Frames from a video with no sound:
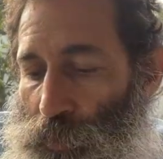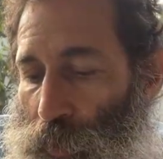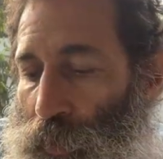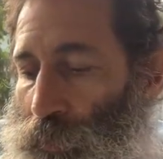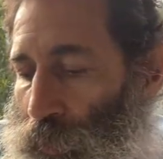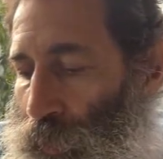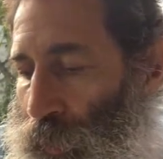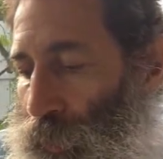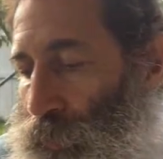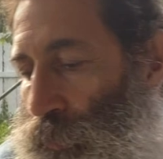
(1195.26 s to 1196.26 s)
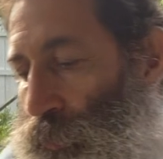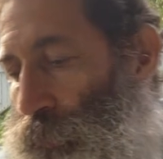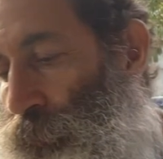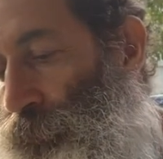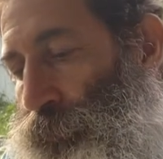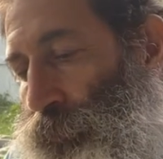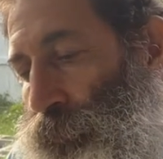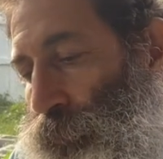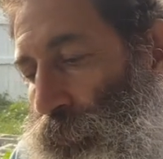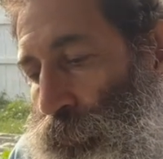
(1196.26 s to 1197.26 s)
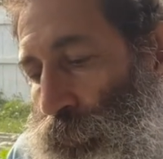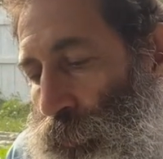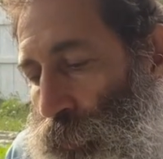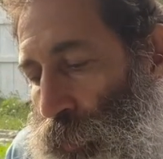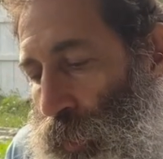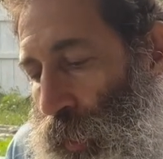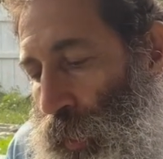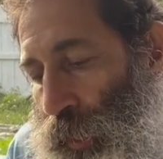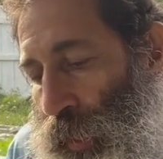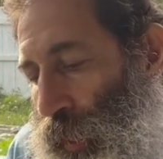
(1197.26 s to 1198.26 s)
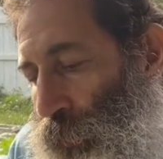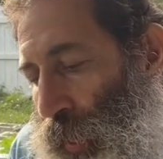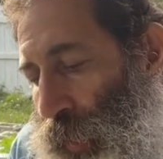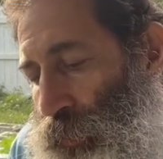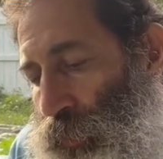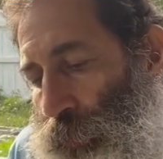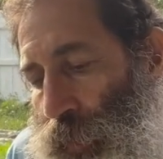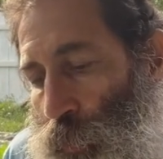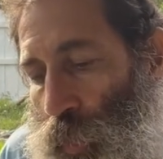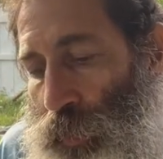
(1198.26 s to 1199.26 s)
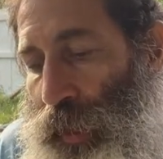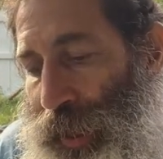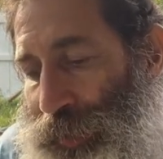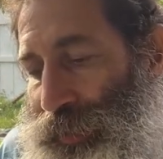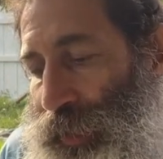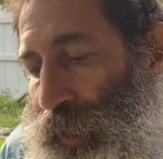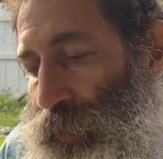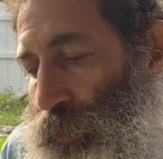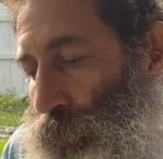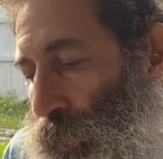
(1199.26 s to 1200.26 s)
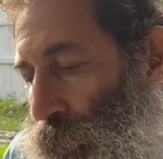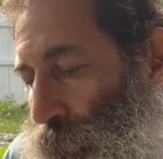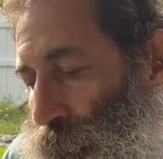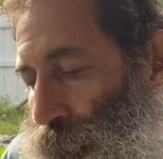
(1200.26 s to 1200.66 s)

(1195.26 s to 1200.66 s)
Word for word: really, really nice. And again, I've had some that weren't as nice, but